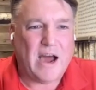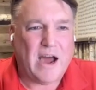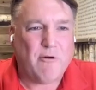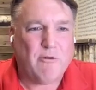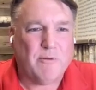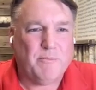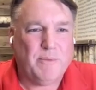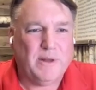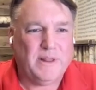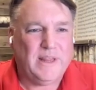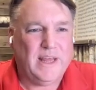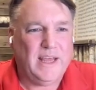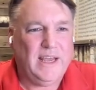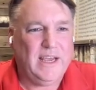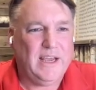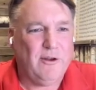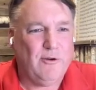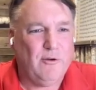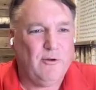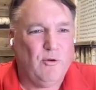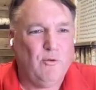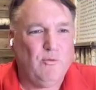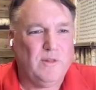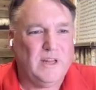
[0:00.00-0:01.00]
an hour, but they
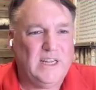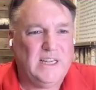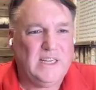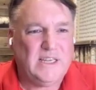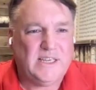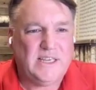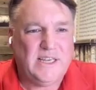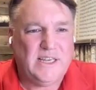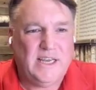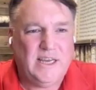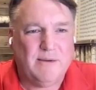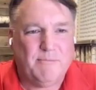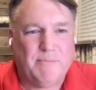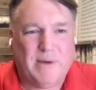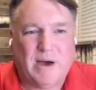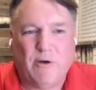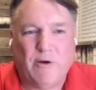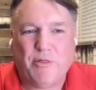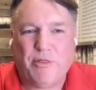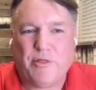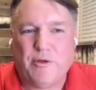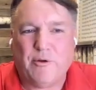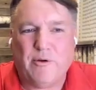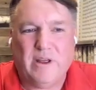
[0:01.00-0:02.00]
can only see
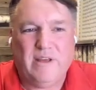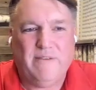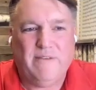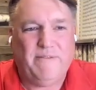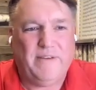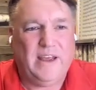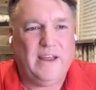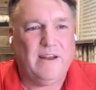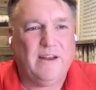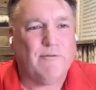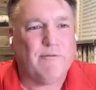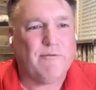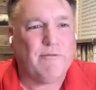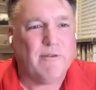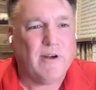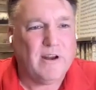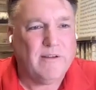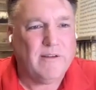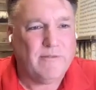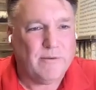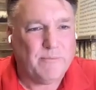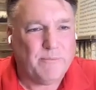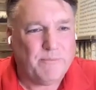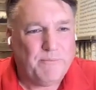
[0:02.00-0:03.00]
about 30 feet in
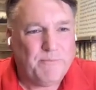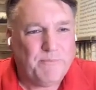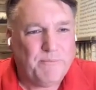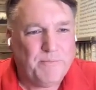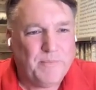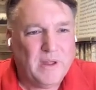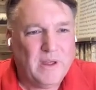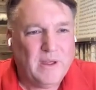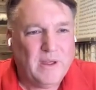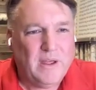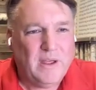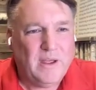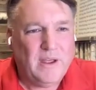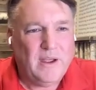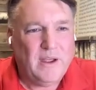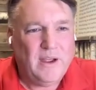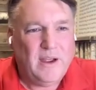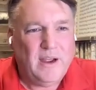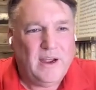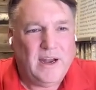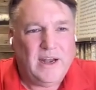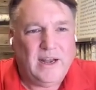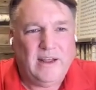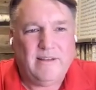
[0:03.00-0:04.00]
front of them.
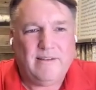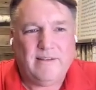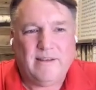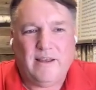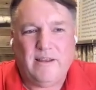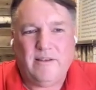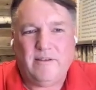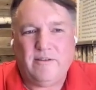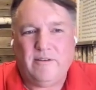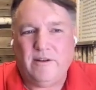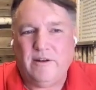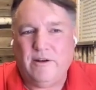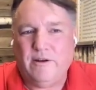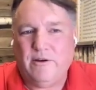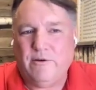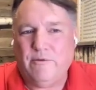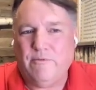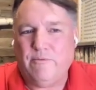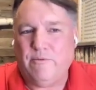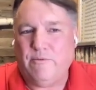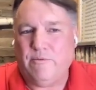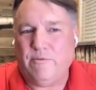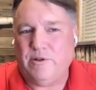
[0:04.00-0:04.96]
And he says, You know,